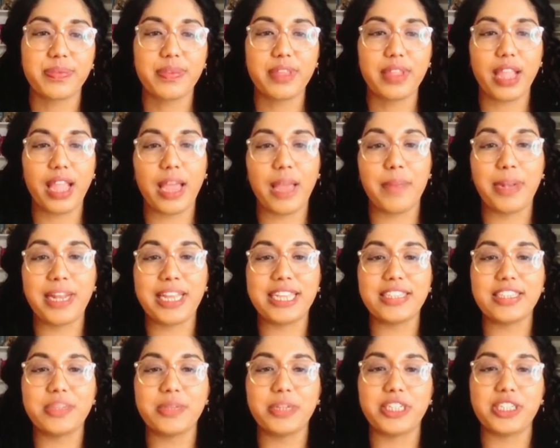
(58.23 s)
I'm pleased to
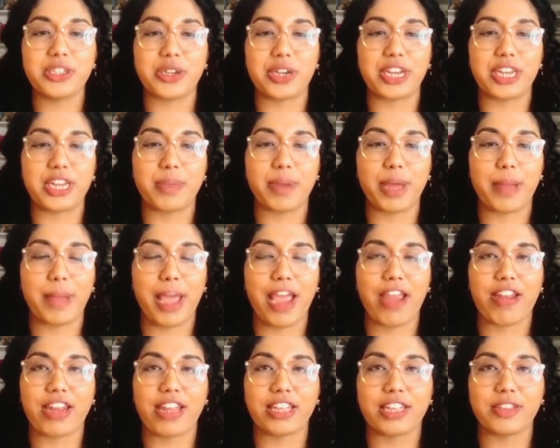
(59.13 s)
be joined by
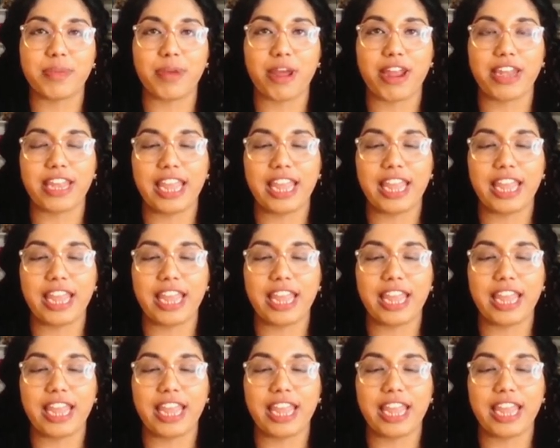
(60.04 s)
Baroness Brenda